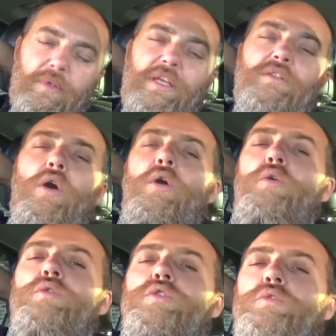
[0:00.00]
they
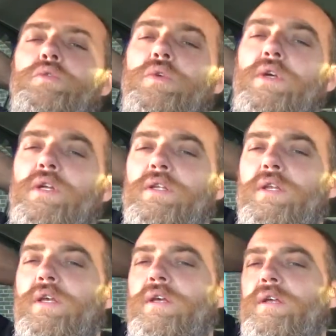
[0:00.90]
told you
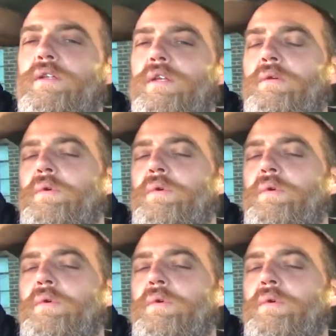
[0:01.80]
that there